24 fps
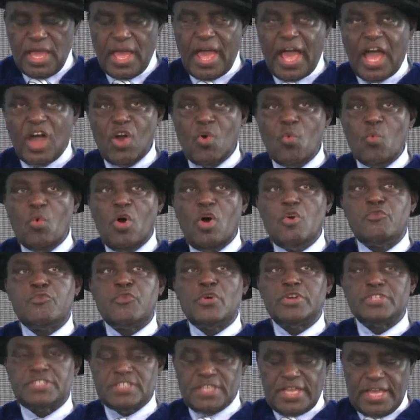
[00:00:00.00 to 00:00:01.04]
and
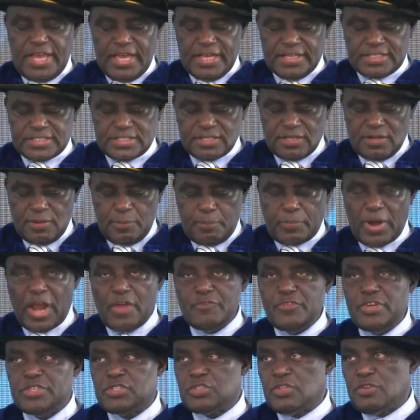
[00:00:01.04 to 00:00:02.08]
148
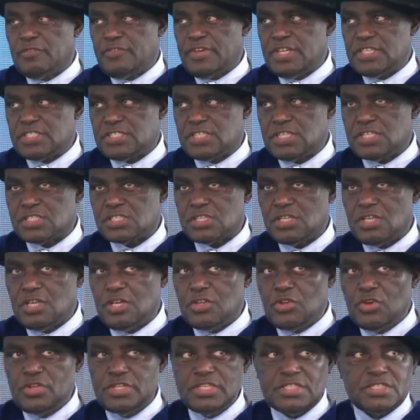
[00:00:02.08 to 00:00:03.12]
private universities. You
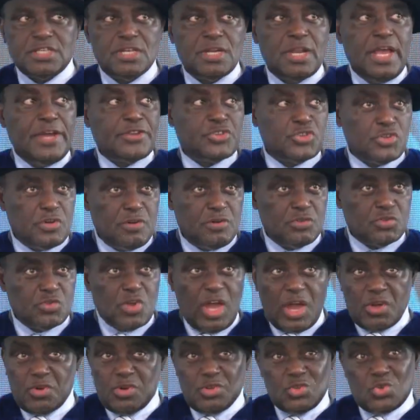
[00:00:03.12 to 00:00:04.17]
know, this is a lecture, so you
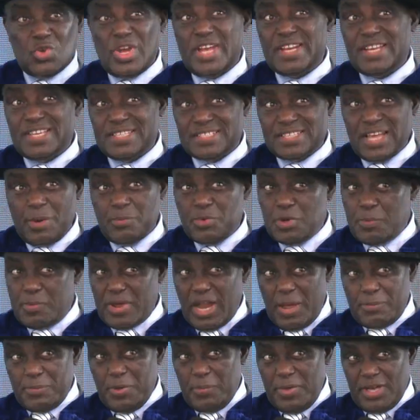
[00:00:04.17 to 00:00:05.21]
are going to do an exam. You
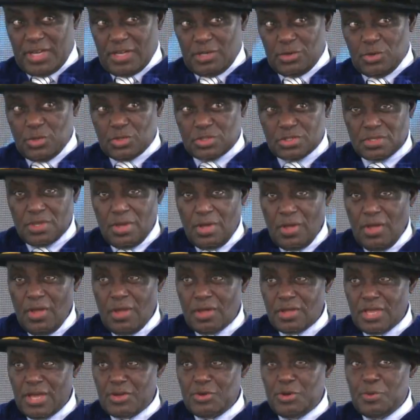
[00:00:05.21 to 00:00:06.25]
better be making notes.
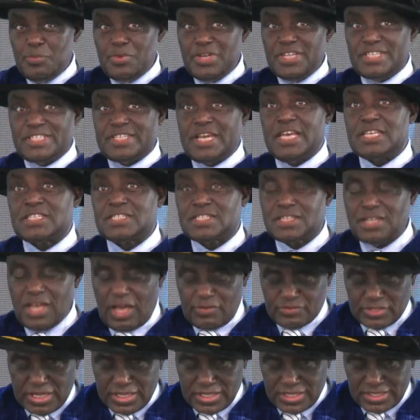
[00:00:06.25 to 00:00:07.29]
There are going to be a test
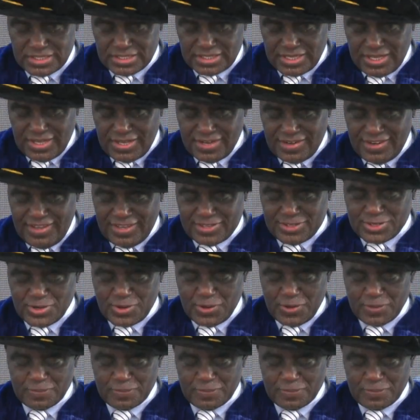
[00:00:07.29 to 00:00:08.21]
after this lecture.